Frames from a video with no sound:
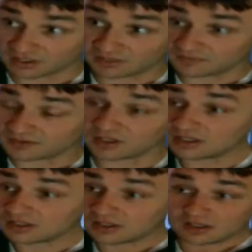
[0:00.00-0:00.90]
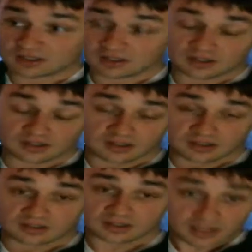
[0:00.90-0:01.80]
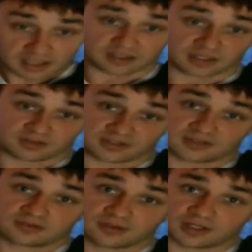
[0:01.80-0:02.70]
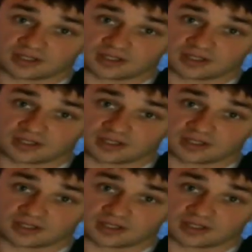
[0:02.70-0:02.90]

of the target language that it's learning.